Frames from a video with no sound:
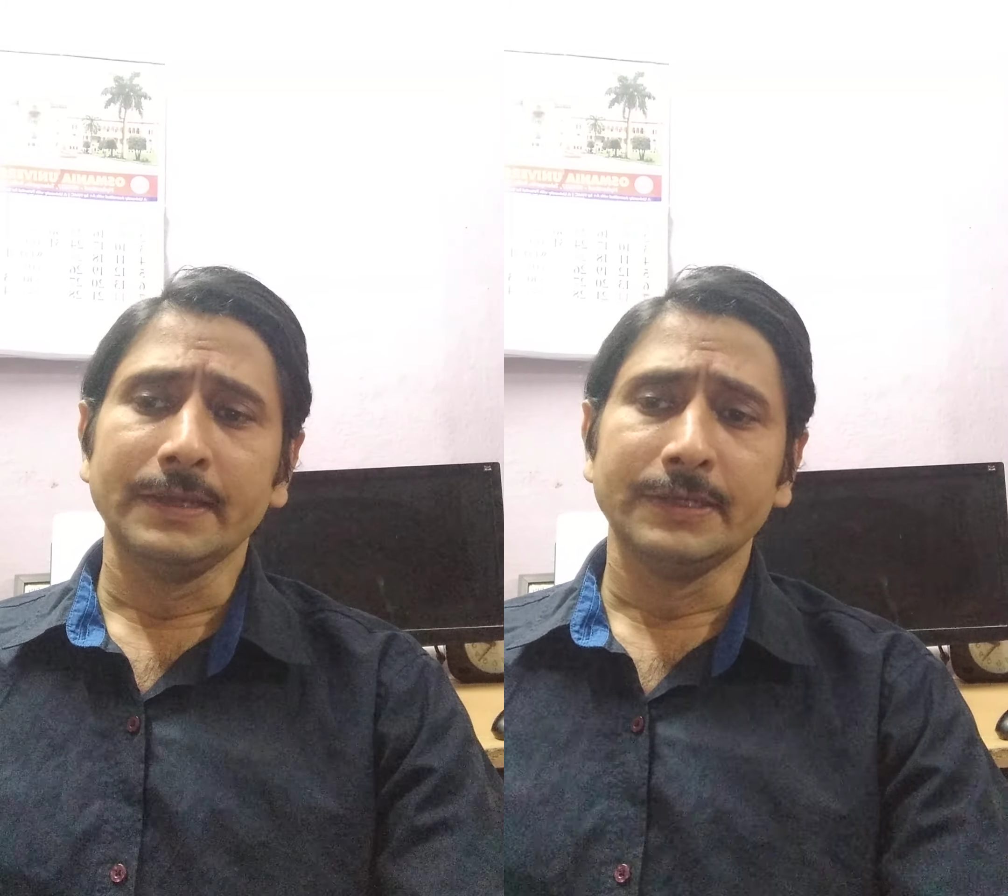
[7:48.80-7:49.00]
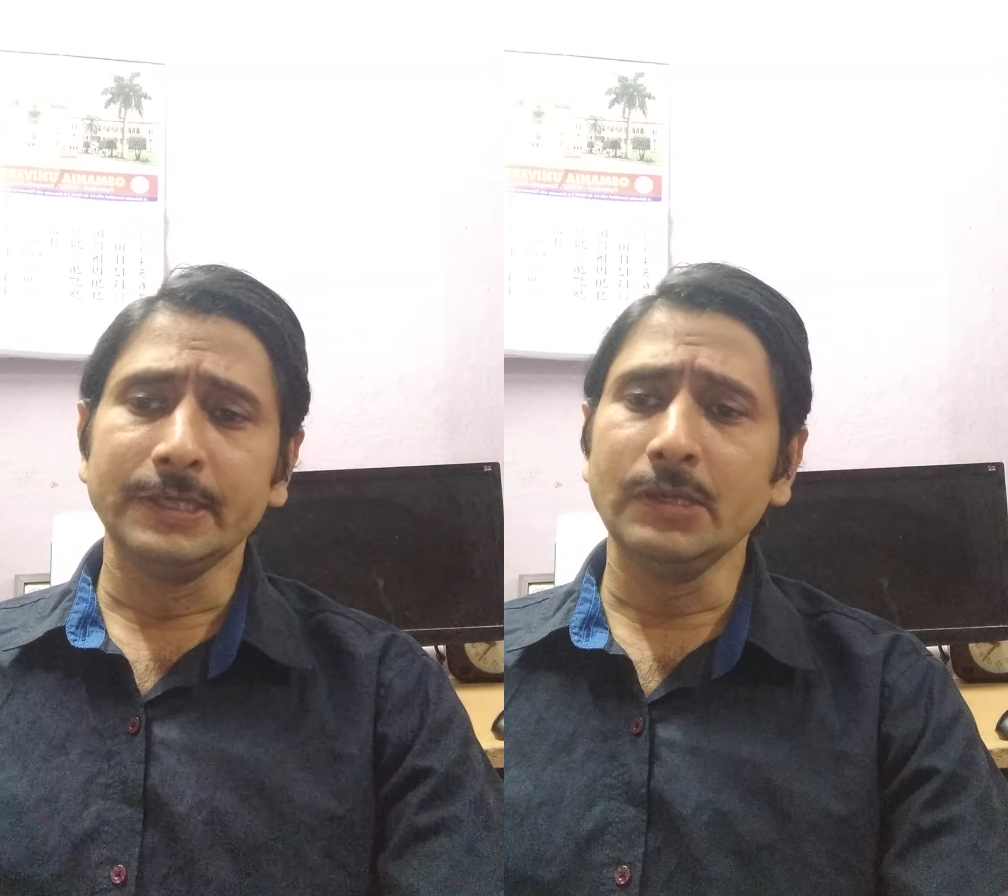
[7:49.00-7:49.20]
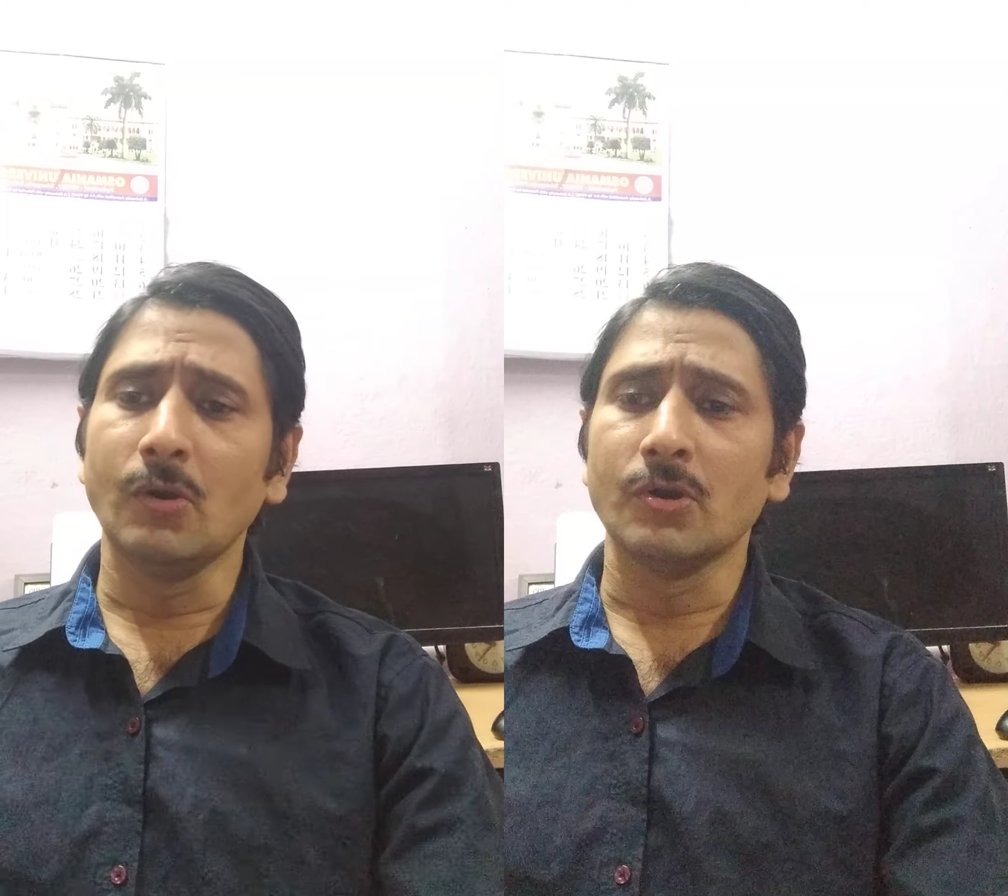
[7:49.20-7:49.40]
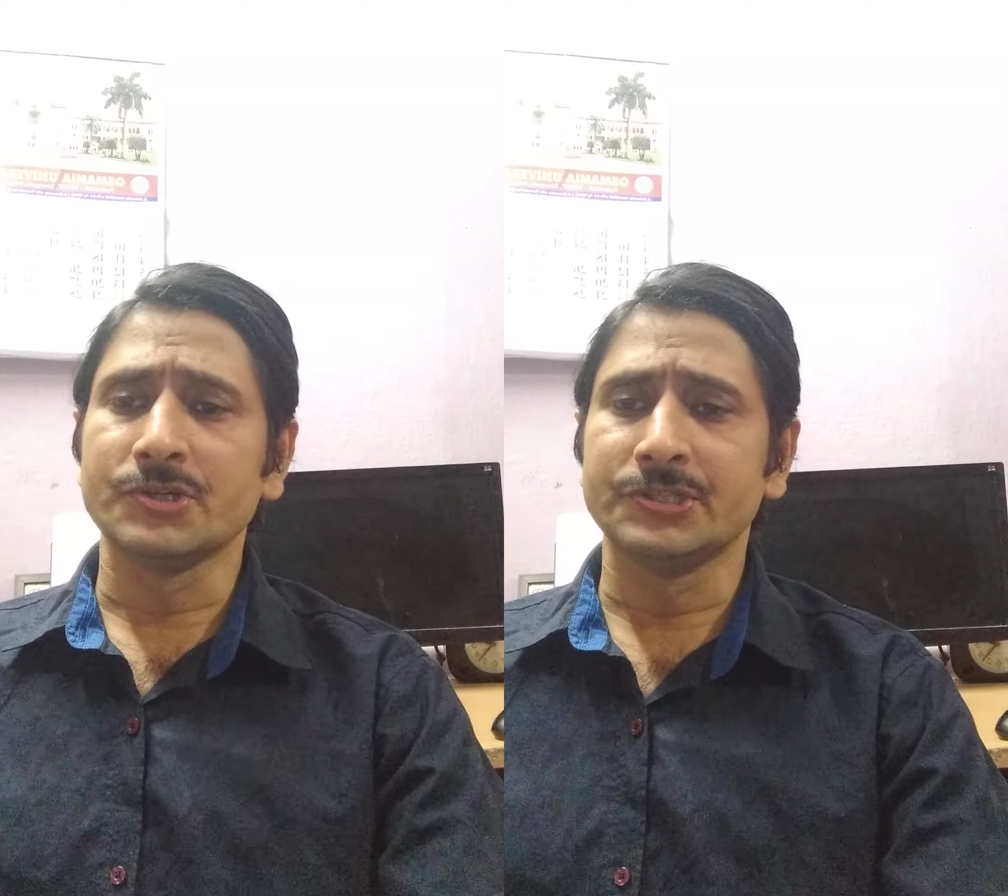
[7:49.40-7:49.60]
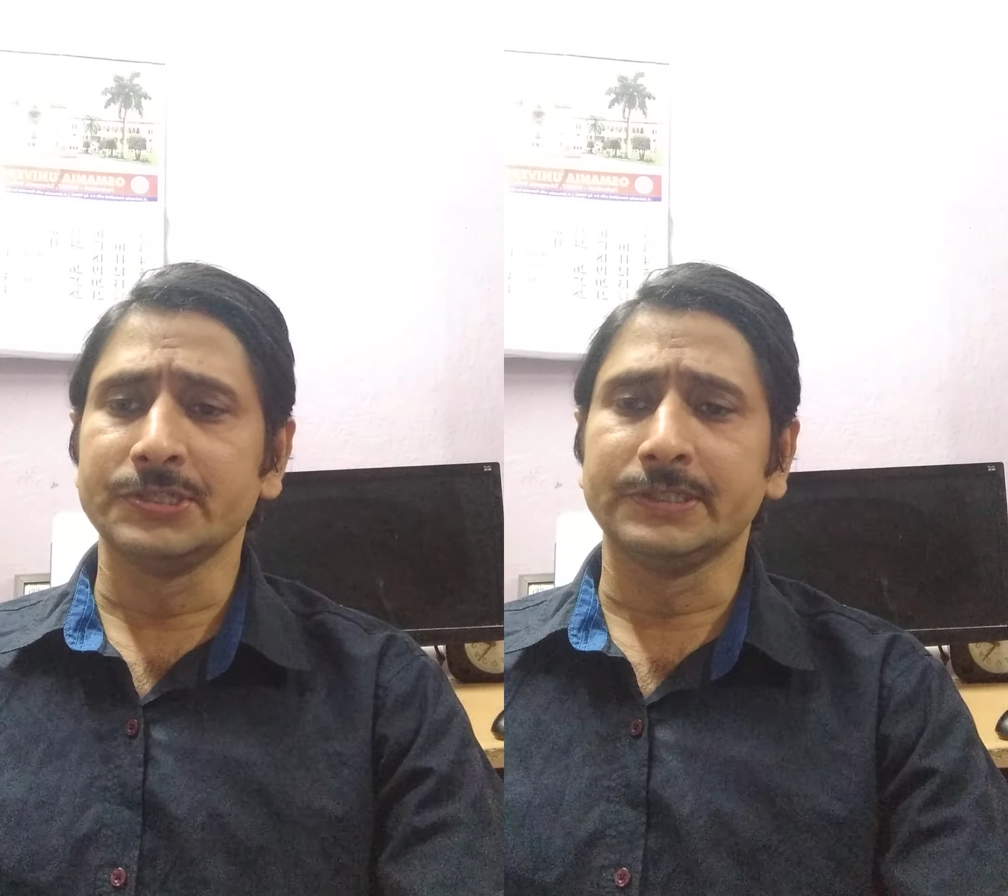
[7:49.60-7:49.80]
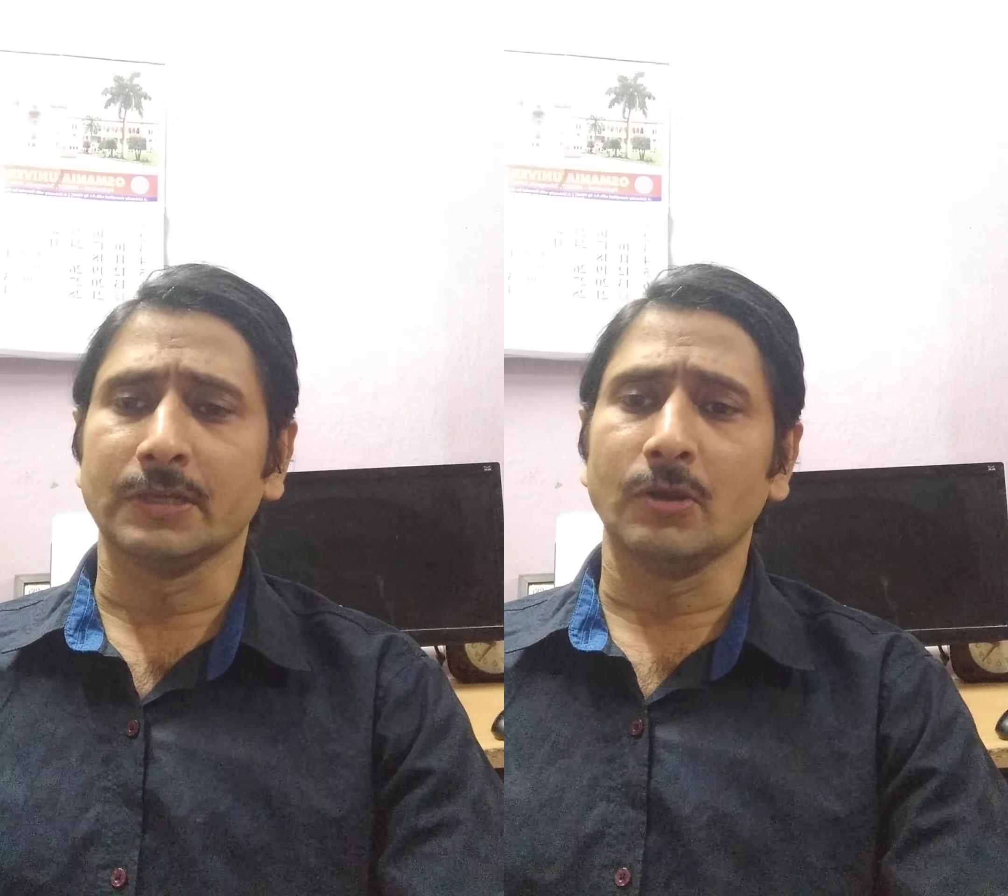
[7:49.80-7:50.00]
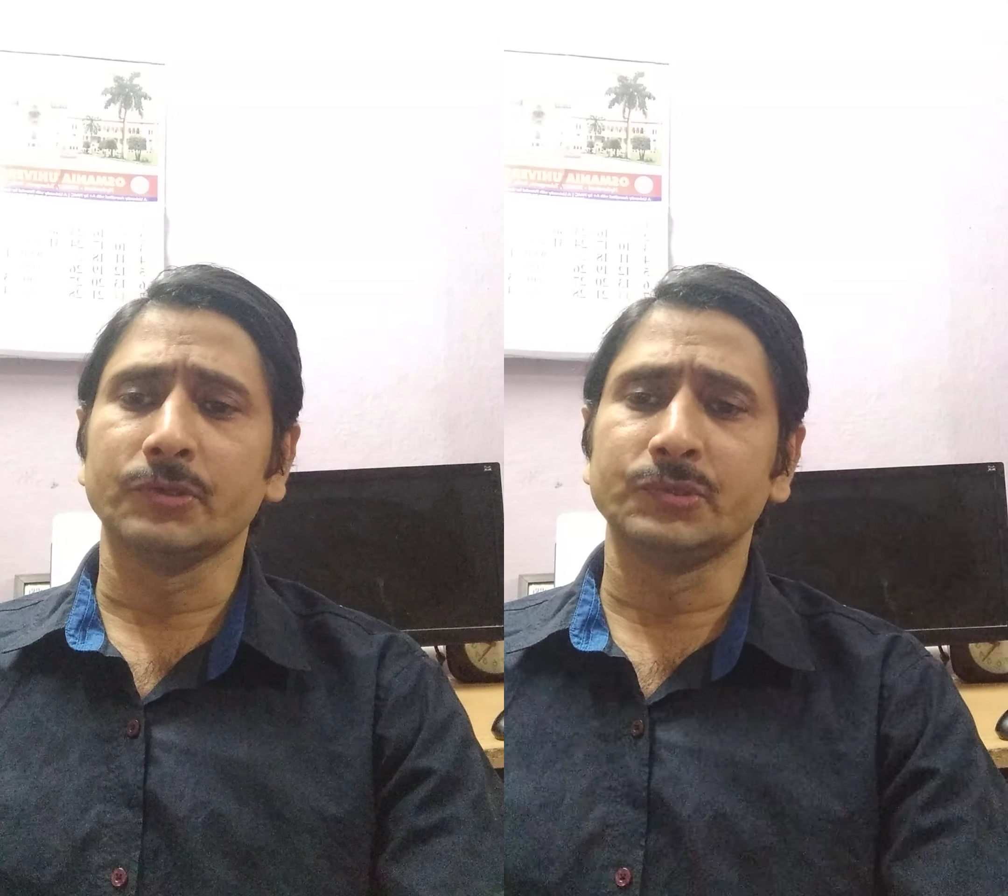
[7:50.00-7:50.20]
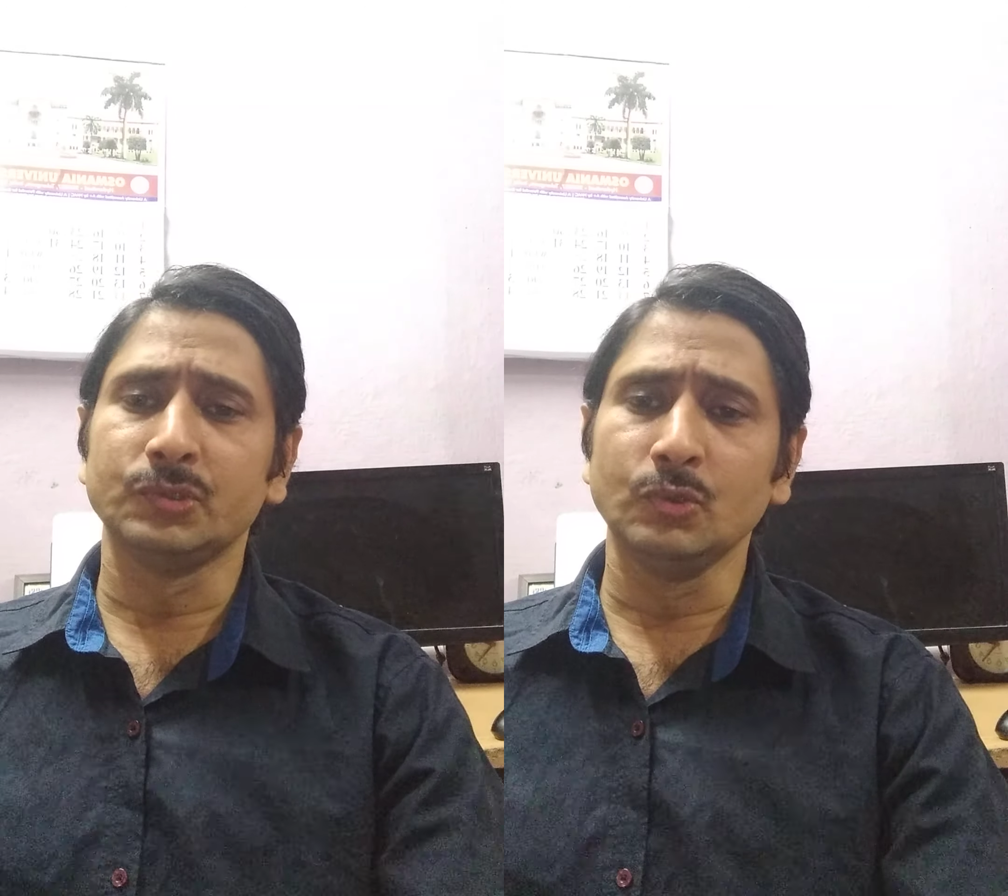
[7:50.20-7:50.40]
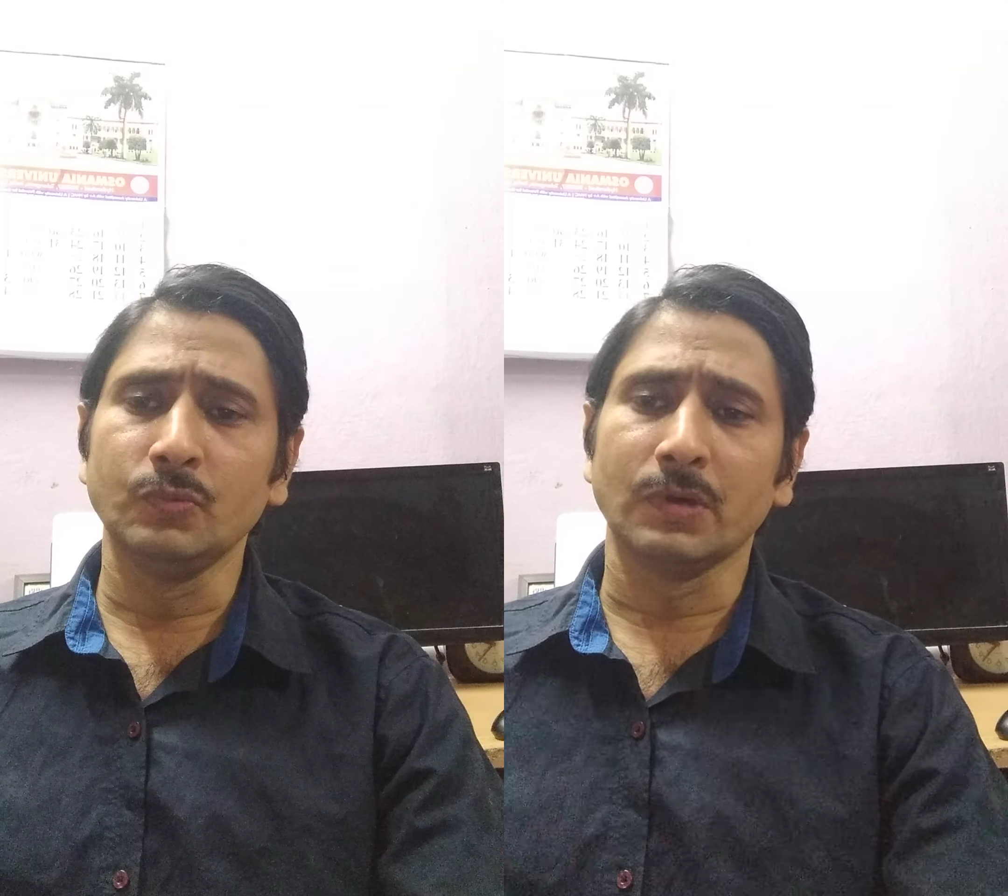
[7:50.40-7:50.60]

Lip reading: he or she cannot sue